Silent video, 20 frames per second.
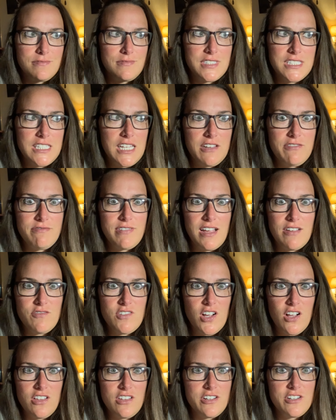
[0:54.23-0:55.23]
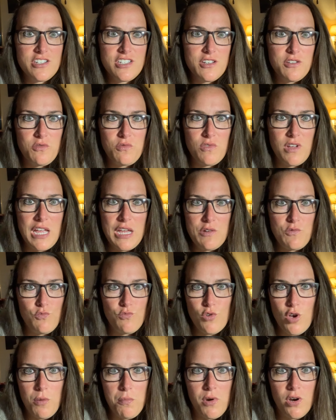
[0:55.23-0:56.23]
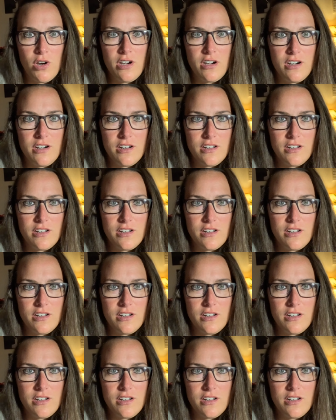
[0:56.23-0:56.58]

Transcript: It's like $5 at, at Walmart